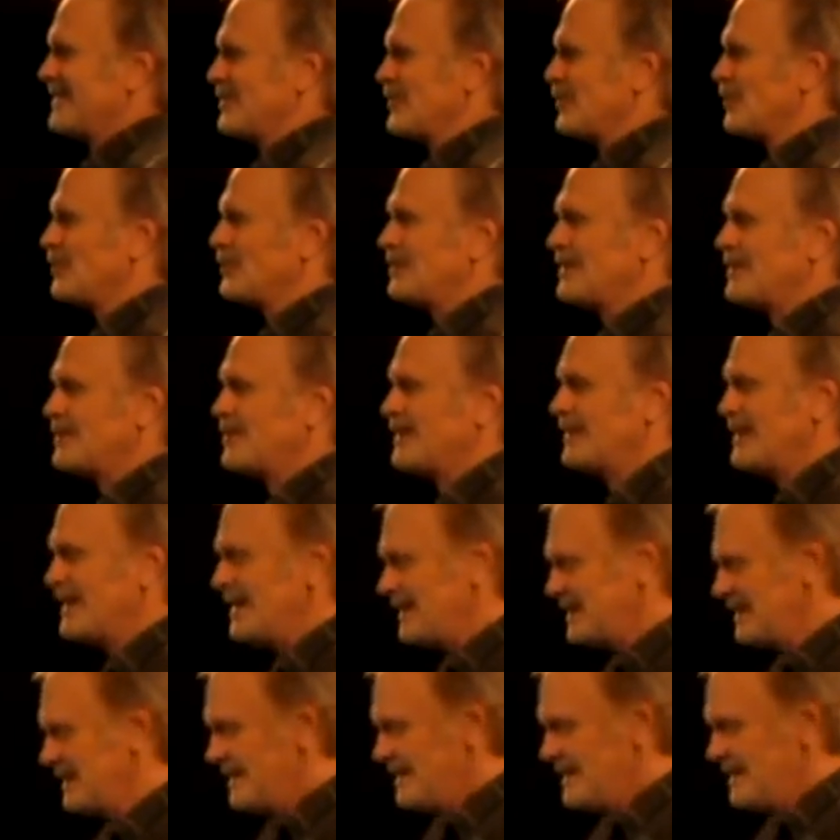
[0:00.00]
So stick with
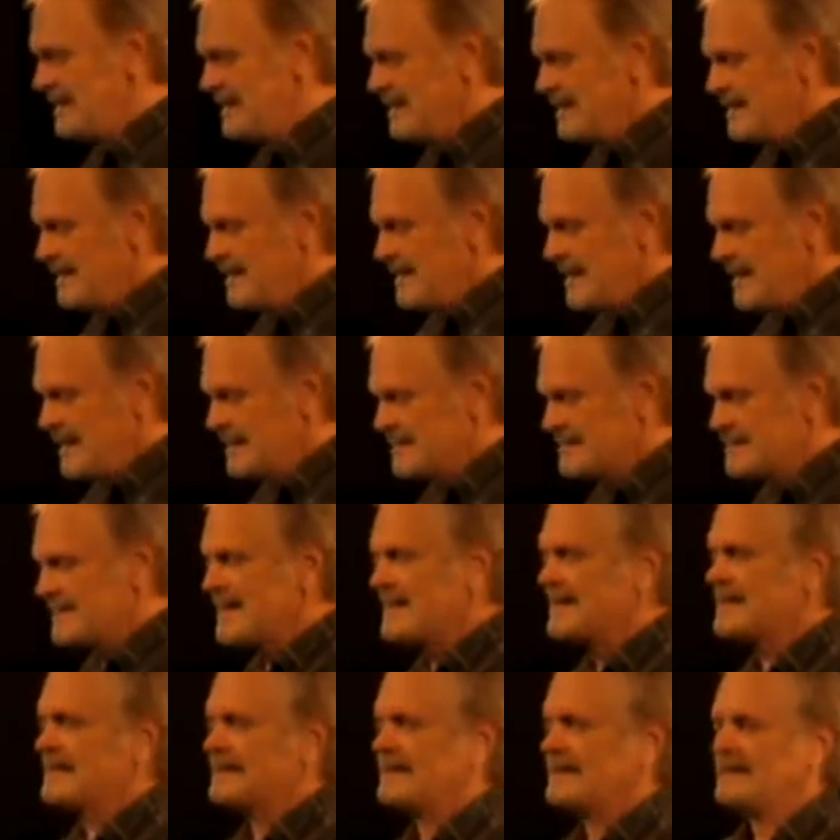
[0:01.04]
that. And
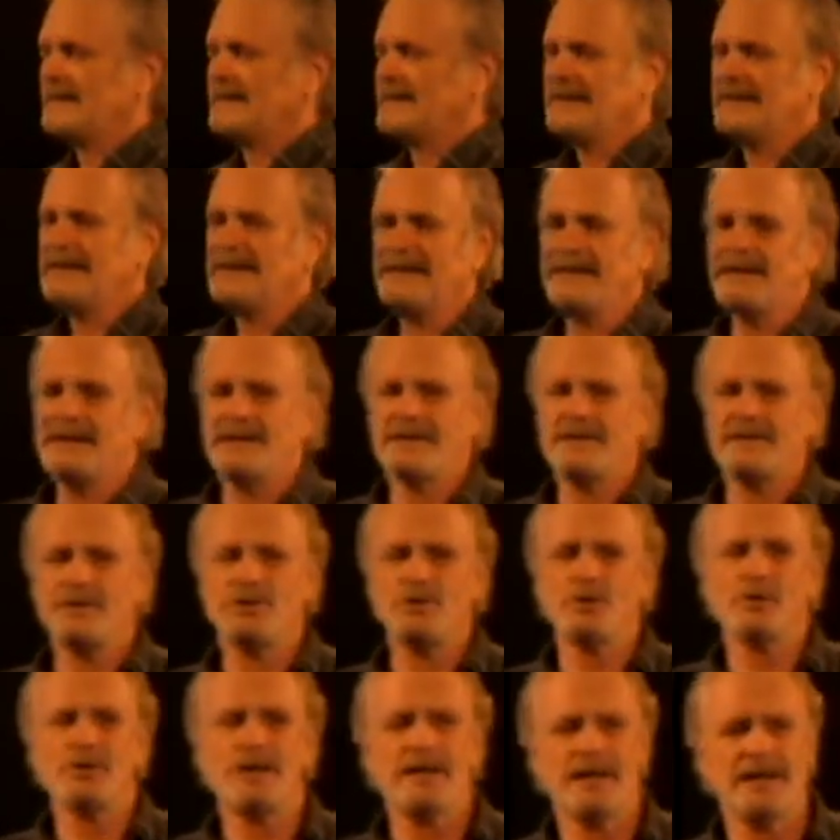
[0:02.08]
secondly, that
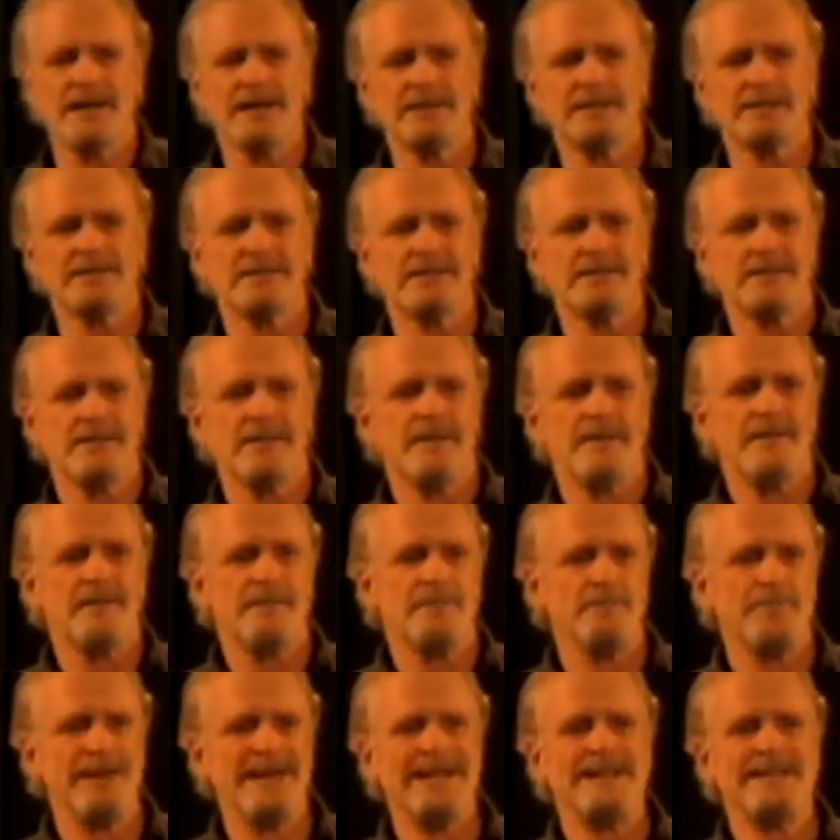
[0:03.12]
you can't
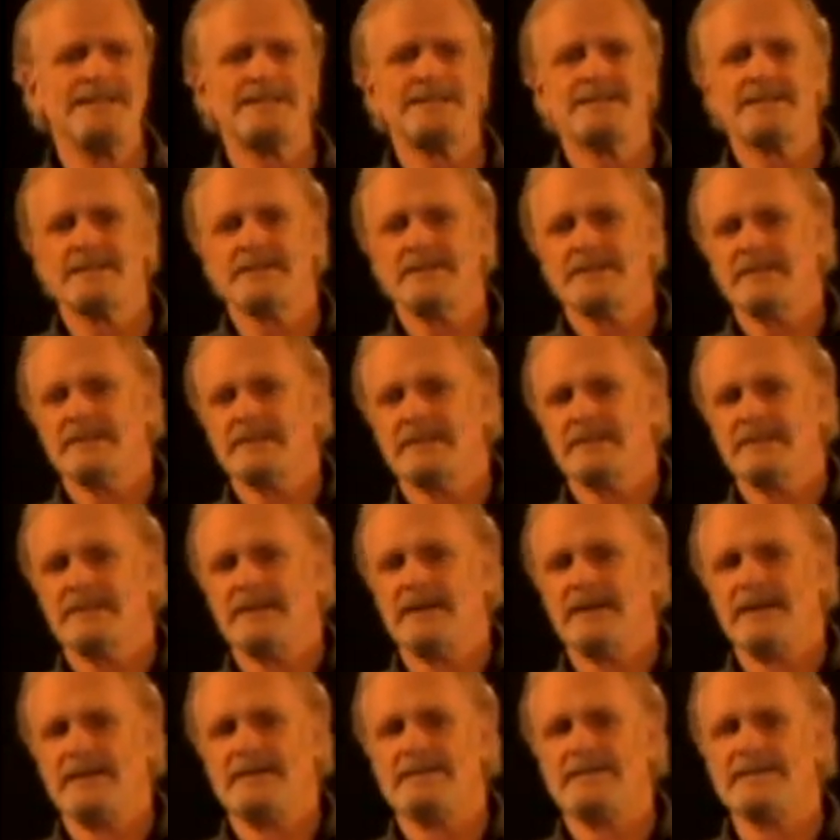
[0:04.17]
base
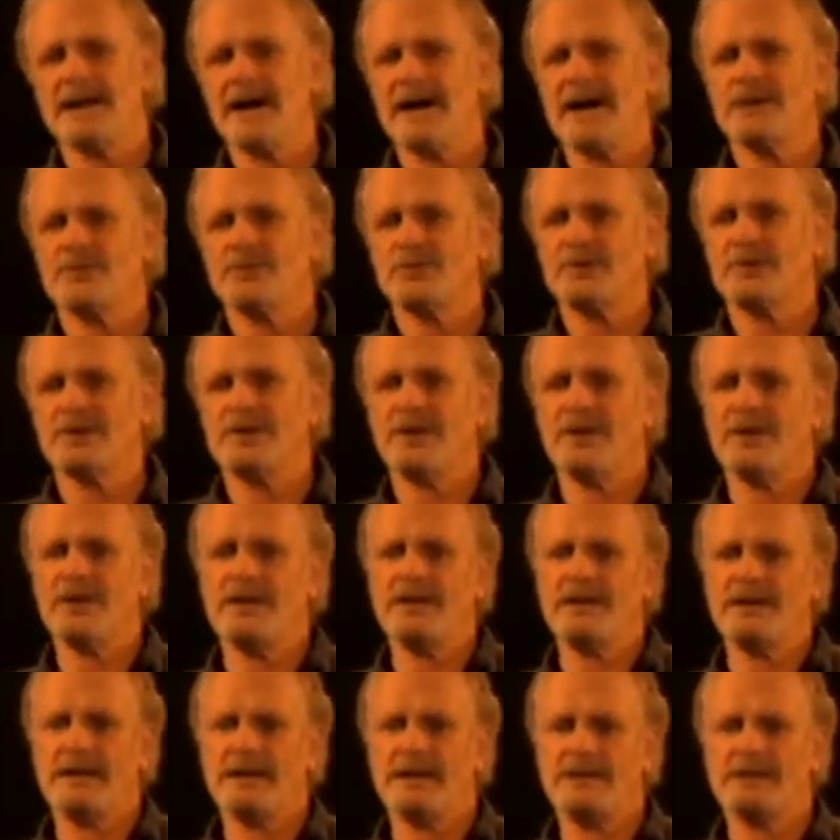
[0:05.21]
a doctrine
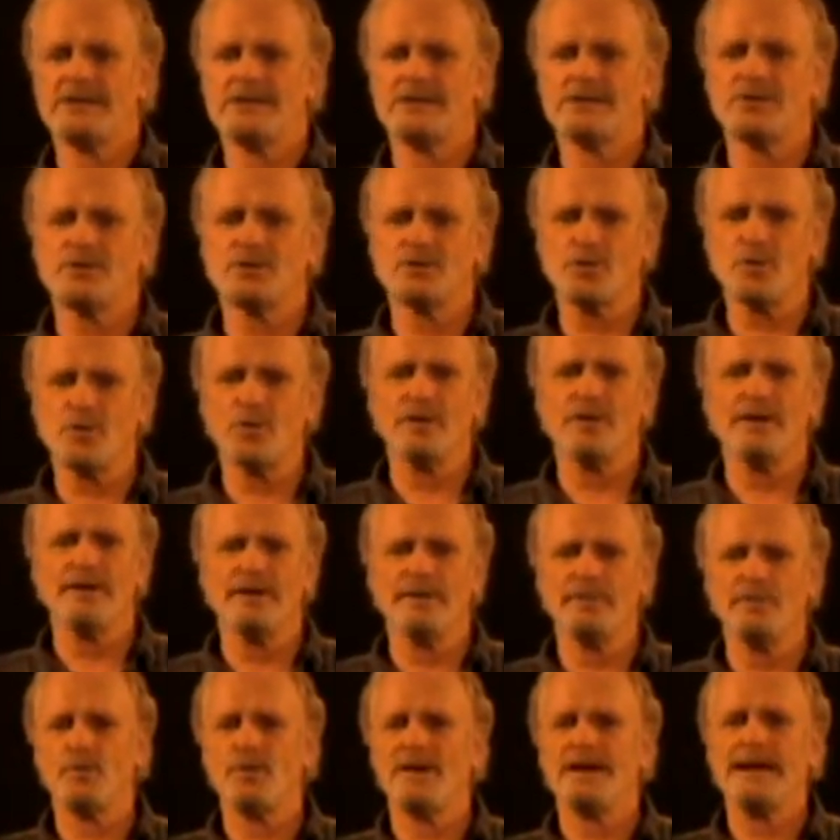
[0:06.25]
on a story
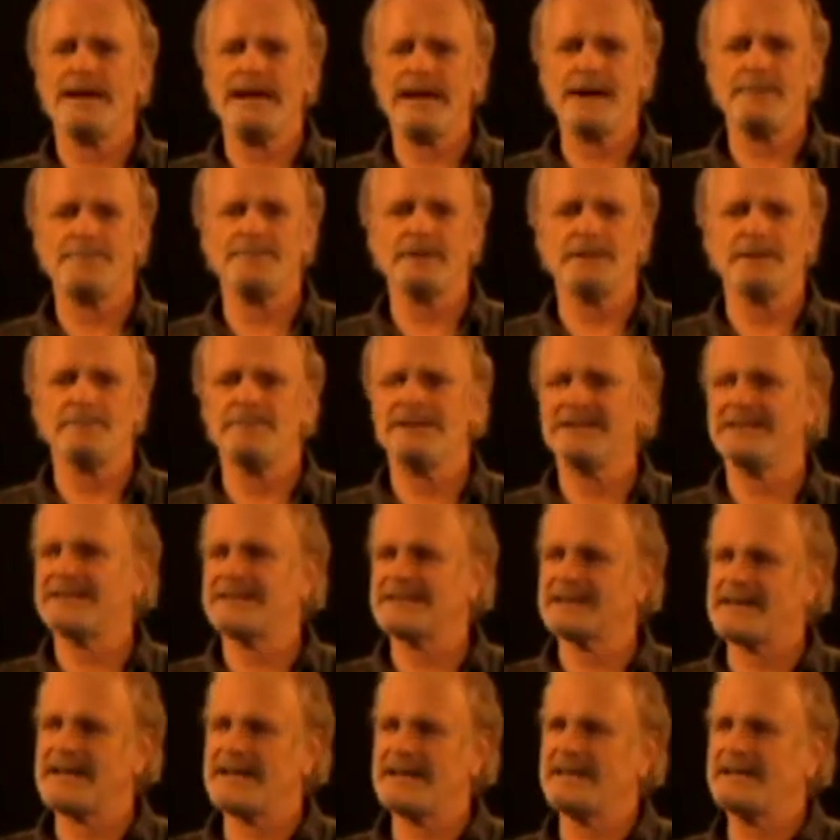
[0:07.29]
of what happened
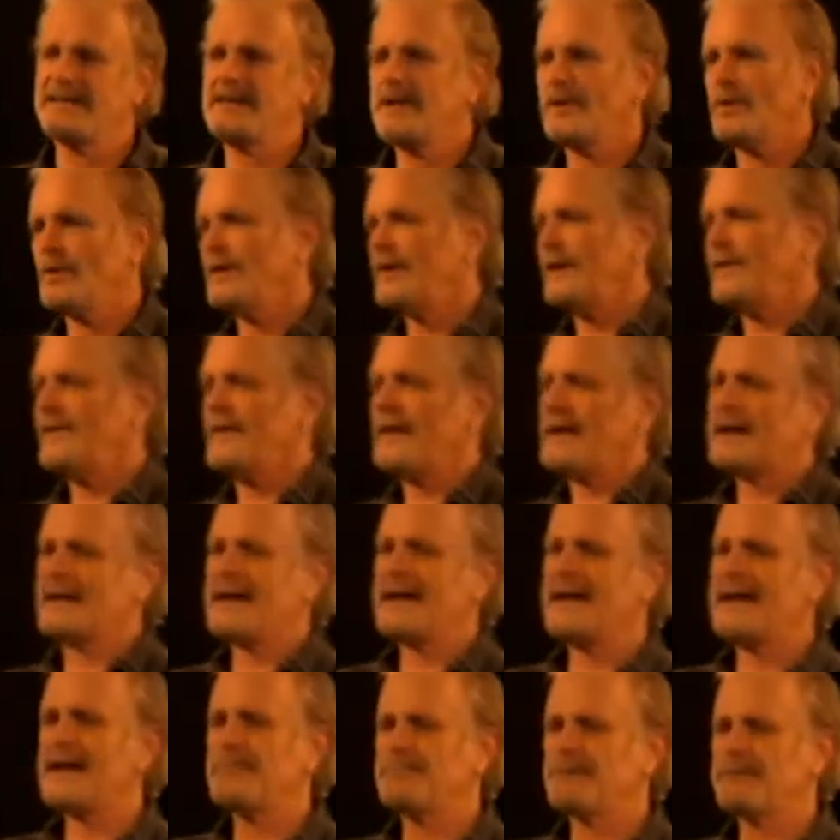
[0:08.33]
because, yeah, okay, that
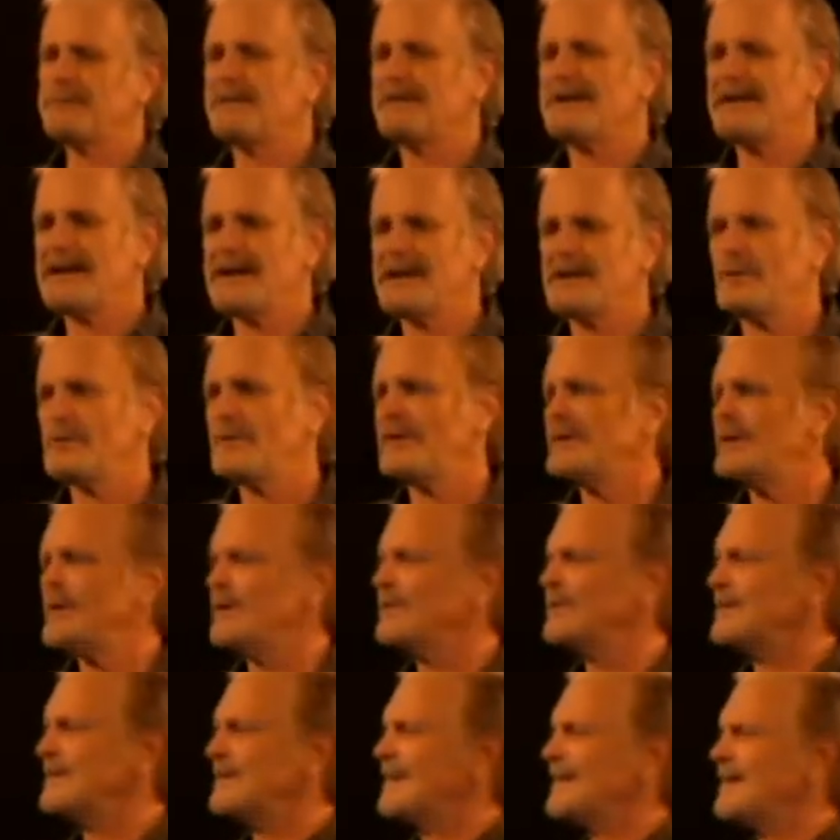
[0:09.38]
happened, but how do we know
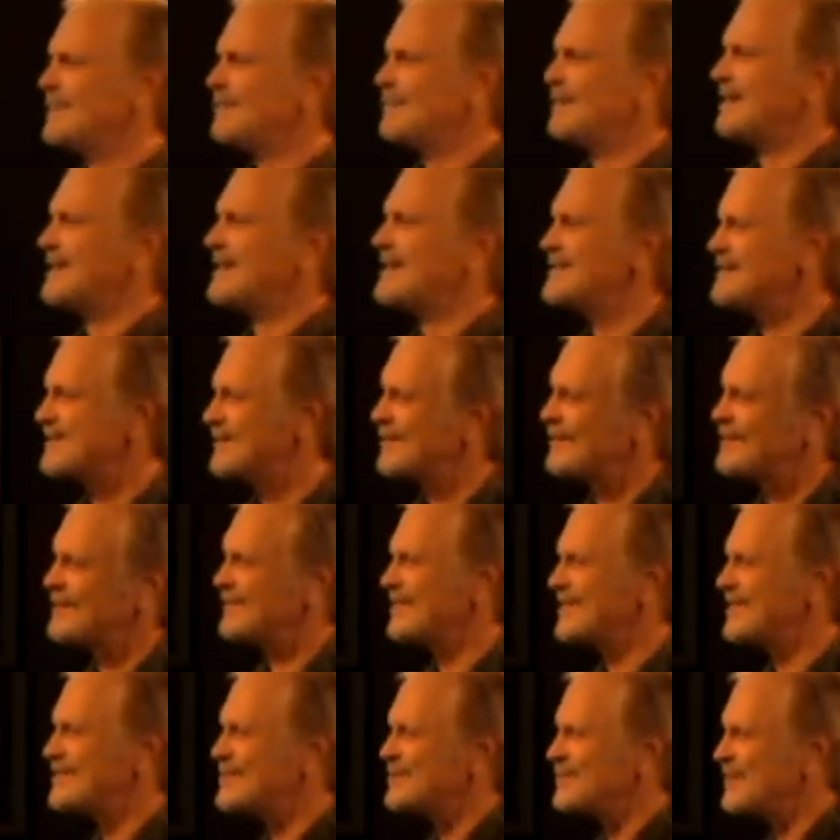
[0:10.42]
that that applies in all
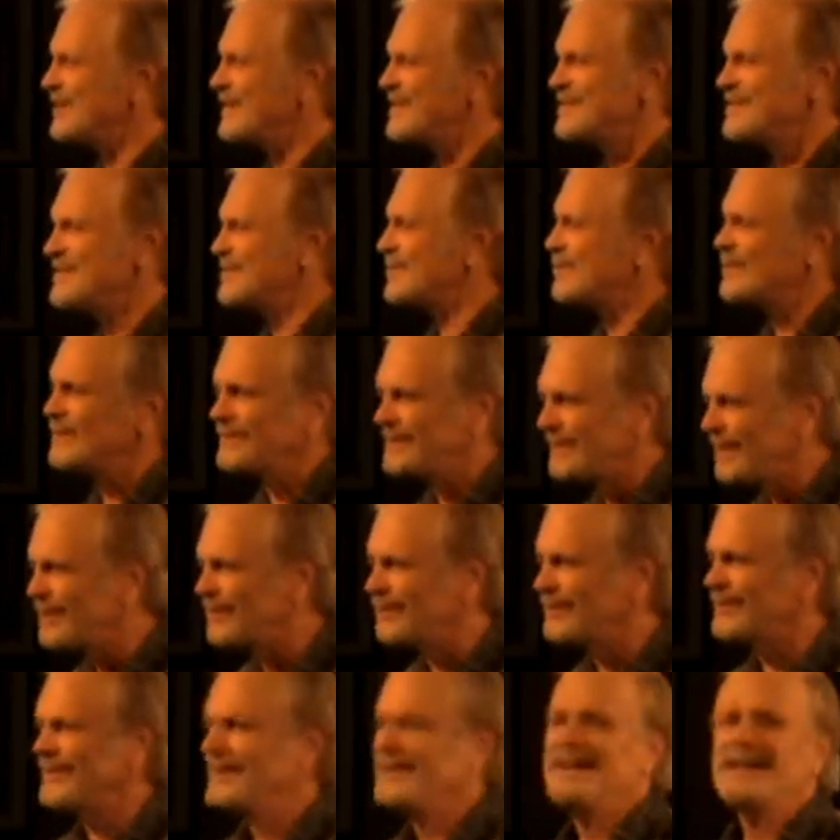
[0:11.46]
situations? We
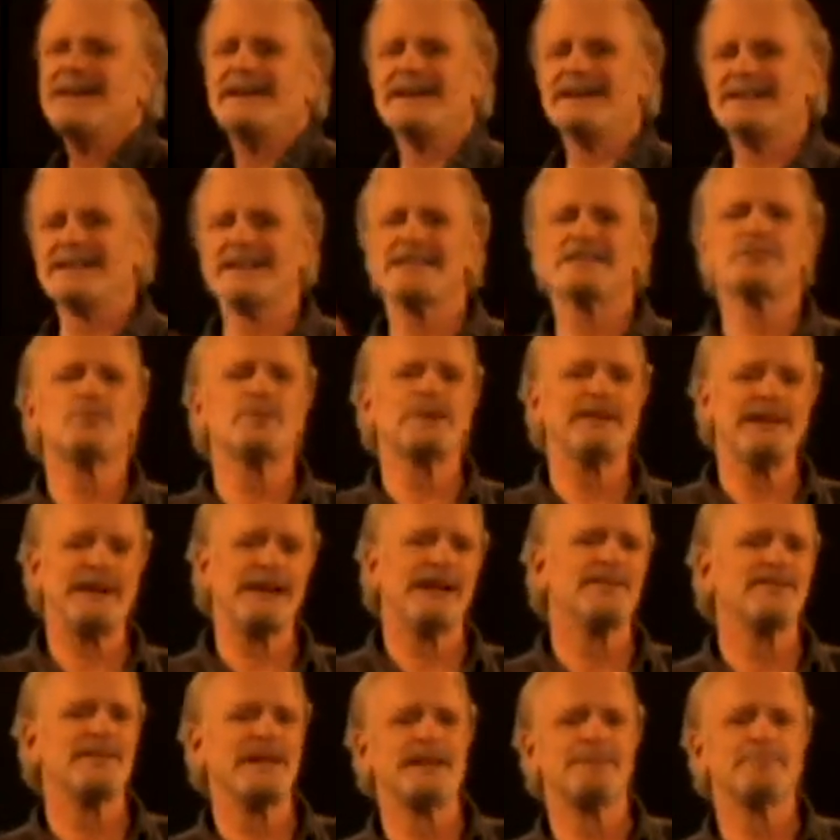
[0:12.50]
don't unless we
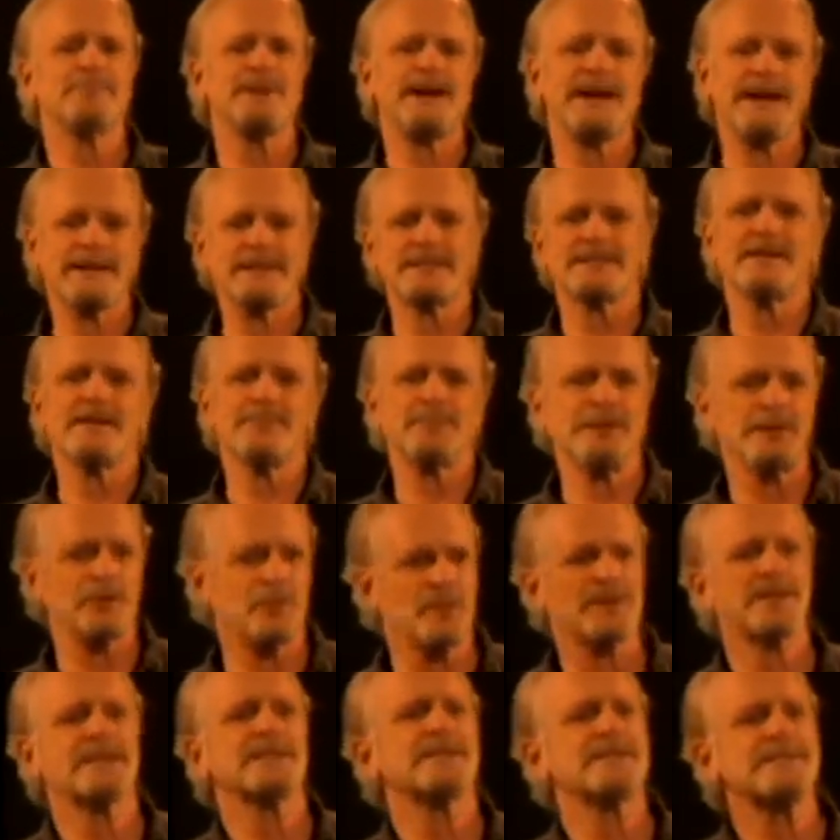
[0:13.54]
have that backed up in
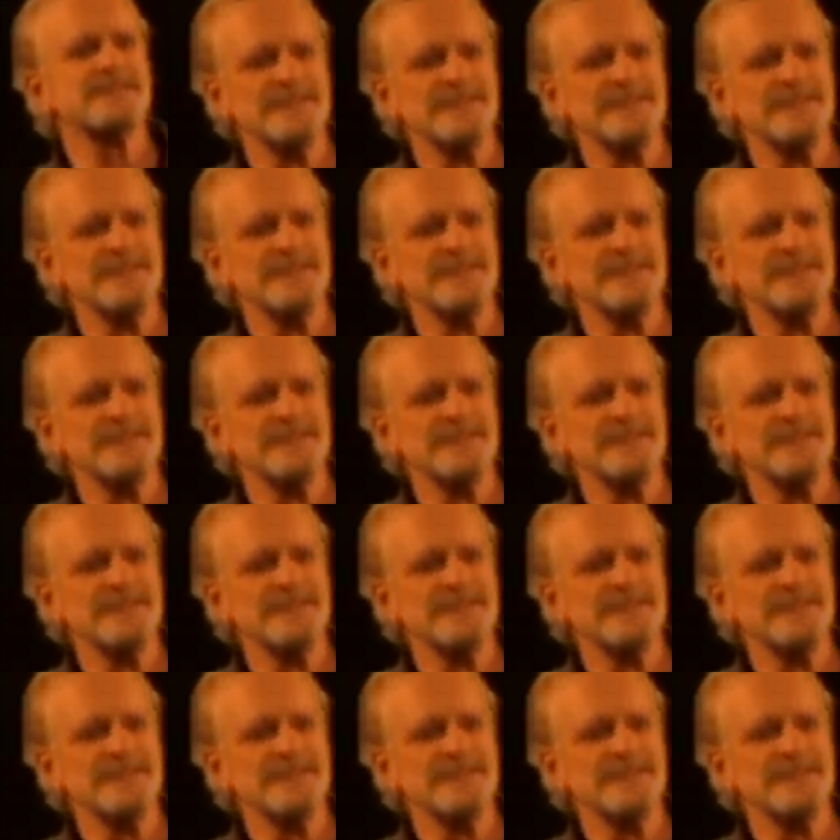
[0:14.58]
one of the